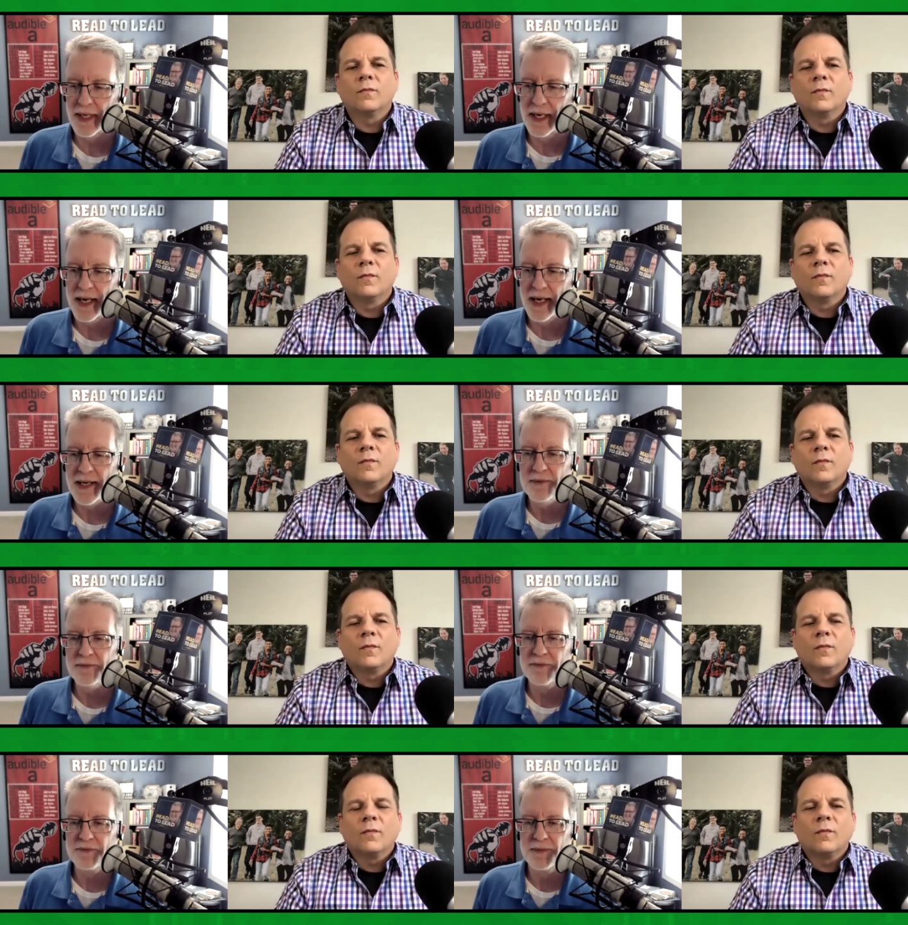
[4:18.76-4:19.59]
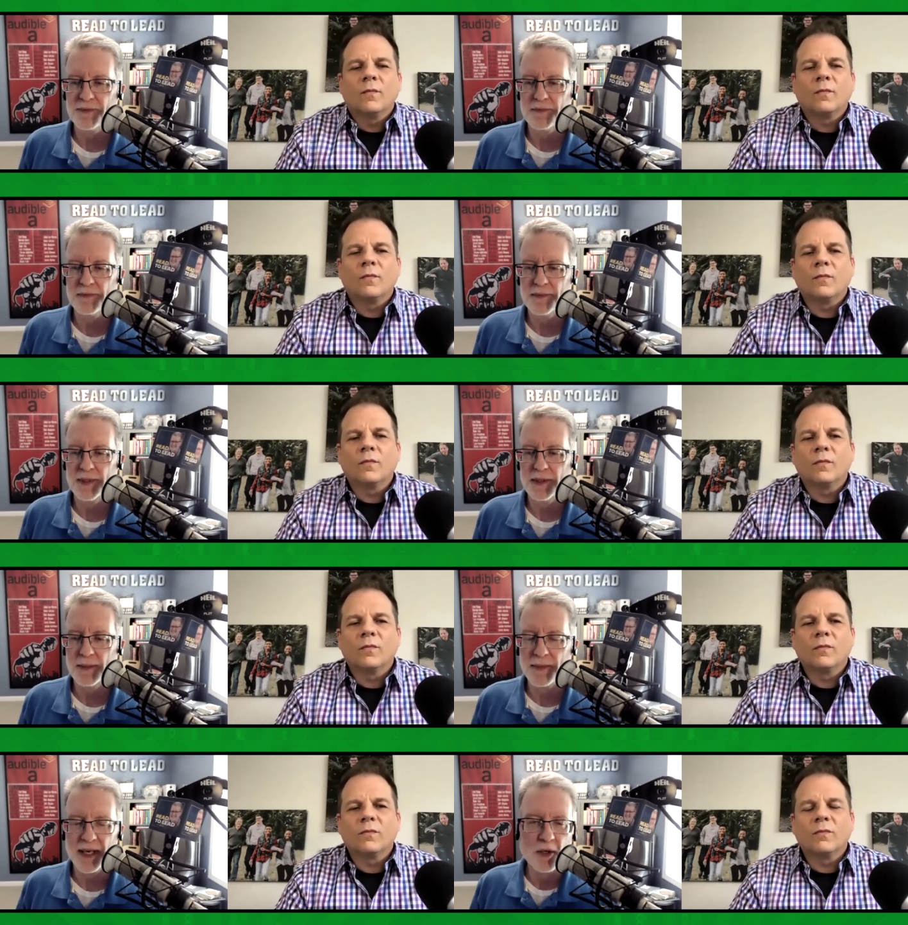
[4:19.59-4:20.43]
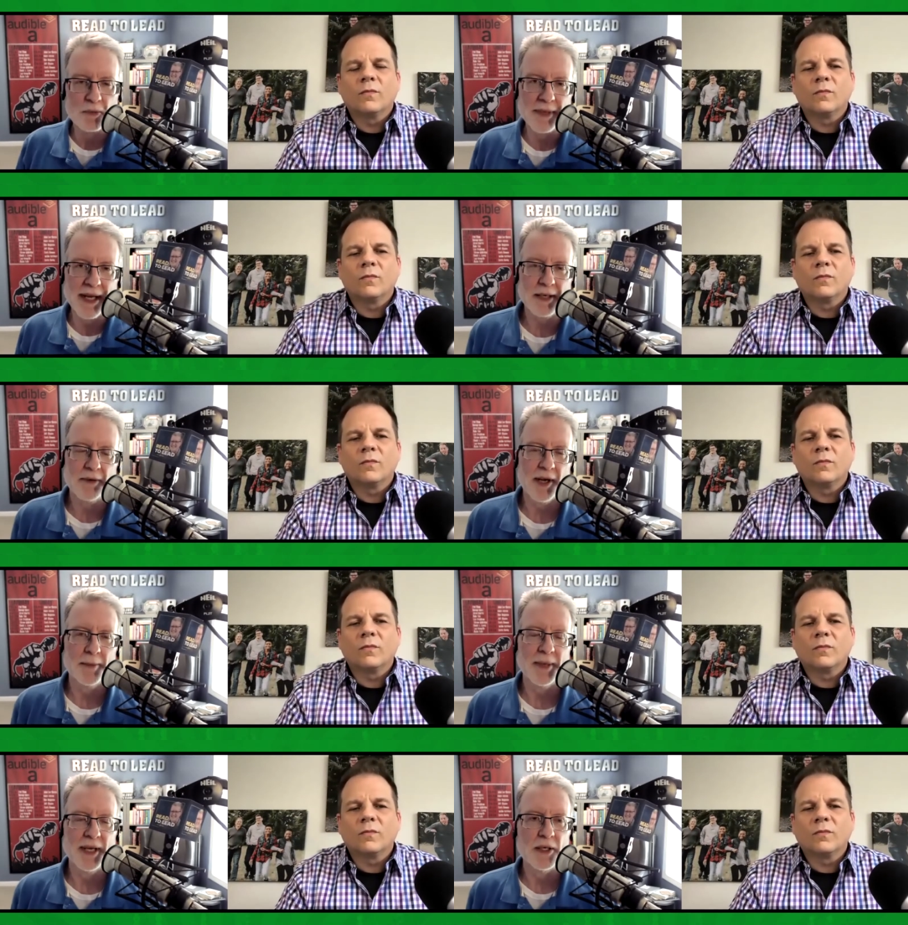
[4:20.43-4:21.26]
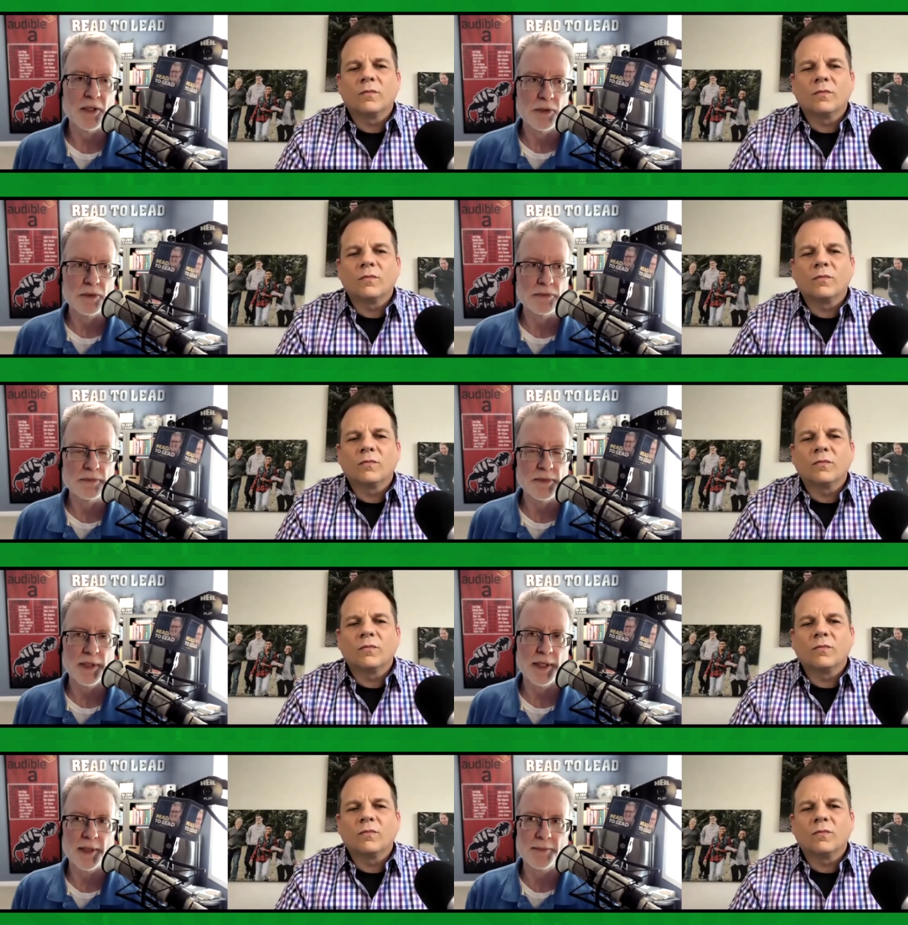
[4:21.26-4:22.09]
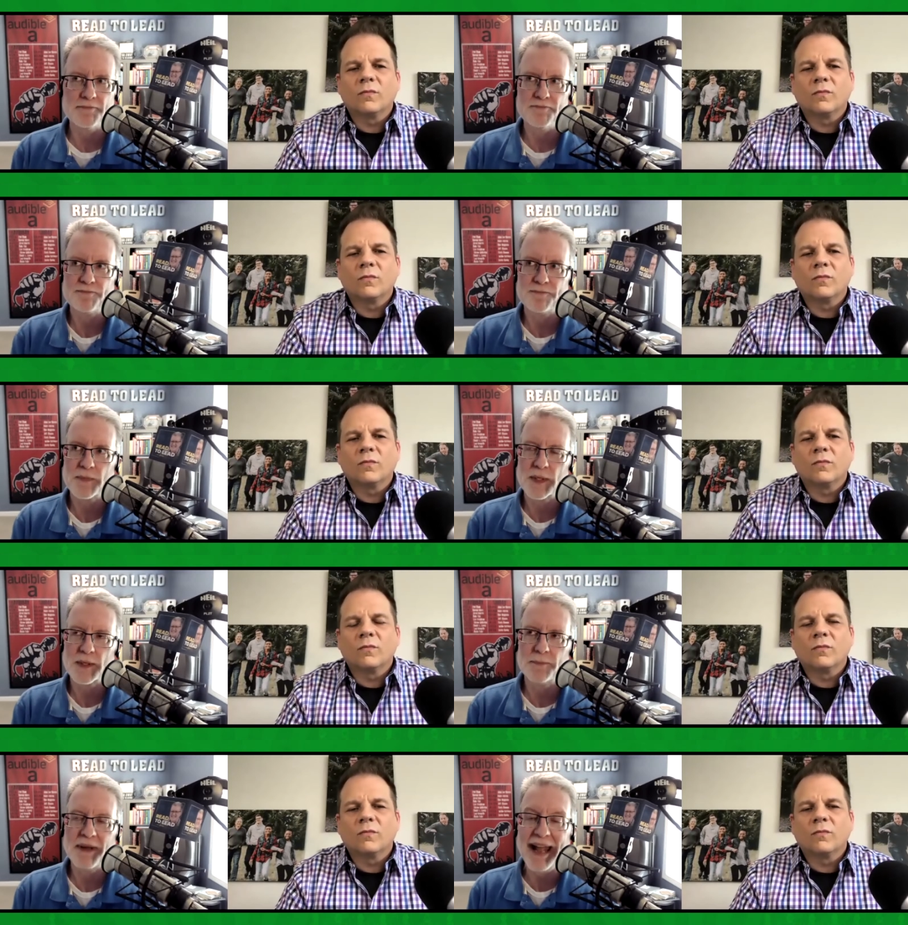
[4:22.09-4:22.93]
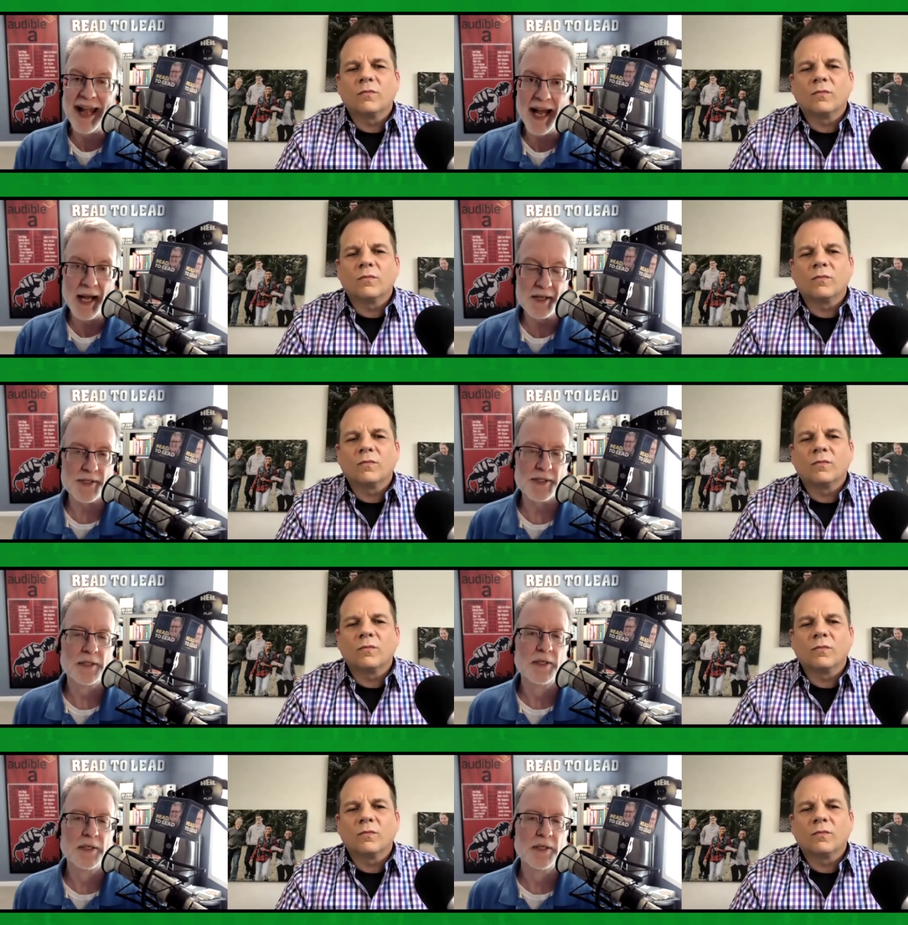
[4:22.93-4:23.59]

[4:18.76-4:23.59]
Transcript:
Speaker 1: I've, in my own background, in my own um, uh, past,